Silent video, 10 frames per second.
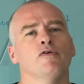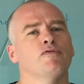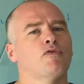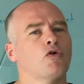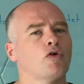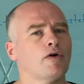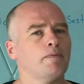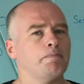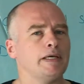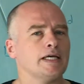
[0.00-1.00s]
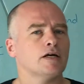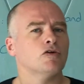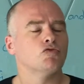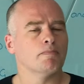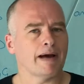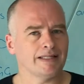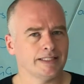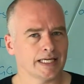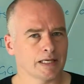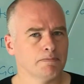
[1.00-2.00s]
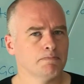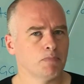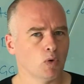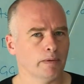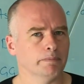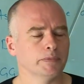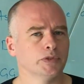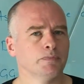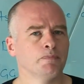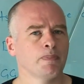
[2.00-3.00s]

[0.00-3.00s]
for being romantic poems.